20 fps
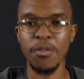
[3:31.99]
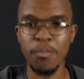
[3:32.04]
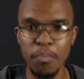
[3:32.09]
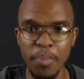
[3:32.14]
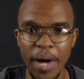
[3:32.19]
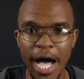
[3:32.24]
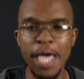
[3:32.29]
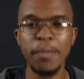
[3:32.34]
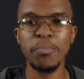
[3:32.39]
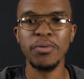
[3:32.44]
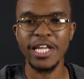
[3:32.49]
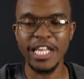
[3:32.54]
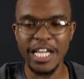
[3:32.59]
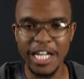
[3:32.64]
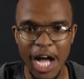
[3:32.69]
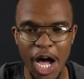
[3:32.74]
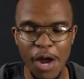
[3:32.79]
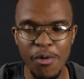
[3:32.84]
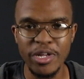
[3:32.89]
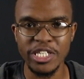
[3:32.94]
The Bible
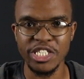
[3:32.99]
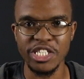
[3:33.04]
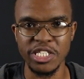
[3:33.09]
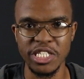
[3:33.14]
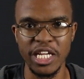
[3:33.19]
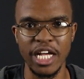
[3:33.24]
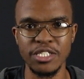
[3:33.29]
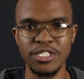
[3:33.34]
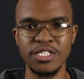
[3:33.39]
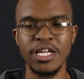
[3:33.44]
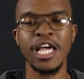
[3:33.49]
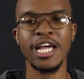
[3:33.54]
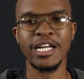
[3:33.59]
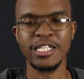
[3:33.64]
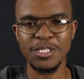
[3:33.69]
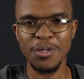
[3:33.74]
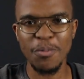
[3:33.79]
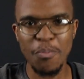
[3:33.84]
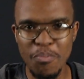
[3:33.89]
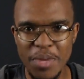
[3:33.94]
encourages us
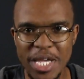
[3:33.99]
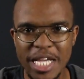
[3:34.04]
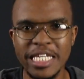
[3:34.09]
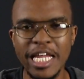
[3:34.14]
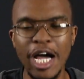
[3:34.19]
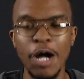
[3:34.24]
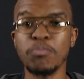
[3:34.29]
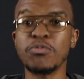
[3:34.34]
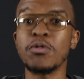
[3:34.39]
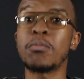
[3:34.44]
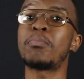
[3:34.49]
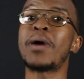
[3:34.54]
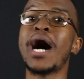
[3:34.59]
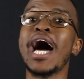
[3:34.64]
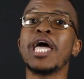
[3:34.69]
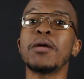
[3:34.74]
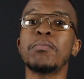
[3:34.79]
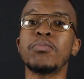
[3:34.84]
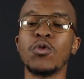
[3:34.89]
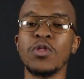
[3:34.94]
to meet up. The
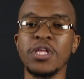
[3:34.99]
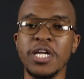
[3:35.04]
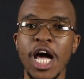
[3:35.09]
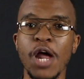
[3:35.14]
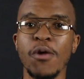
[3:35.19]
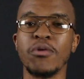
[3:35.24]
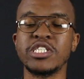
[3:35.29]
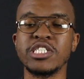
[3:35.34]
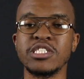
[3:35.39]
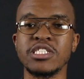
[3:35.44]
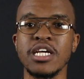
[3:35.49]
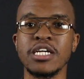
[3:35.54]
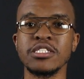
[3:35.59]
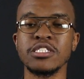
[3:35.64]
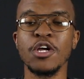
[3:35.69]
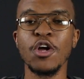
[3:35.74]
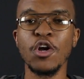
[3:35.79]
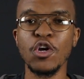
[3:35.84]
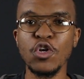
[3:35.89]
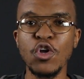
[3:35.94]
Bible encourages
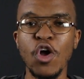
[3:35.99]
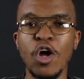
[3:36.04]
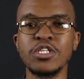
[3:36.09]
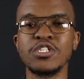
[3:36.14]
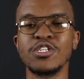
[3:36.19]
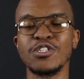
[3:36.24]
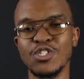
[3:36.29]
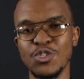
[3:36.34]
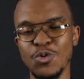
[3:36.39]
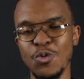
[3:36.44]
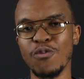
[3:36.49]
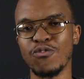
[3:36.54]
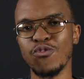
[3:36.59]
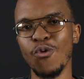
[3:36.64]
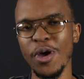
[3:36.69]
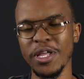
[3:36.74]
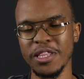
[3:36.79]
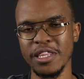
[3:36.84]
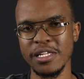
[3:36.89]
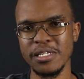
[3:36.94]
us not to
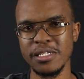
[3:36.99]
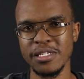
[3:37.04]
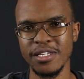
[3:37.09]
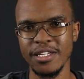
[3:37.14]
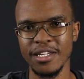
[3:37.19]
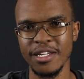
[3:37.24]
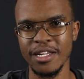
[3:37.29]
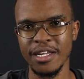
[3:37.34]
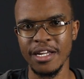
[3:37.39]
avoid this.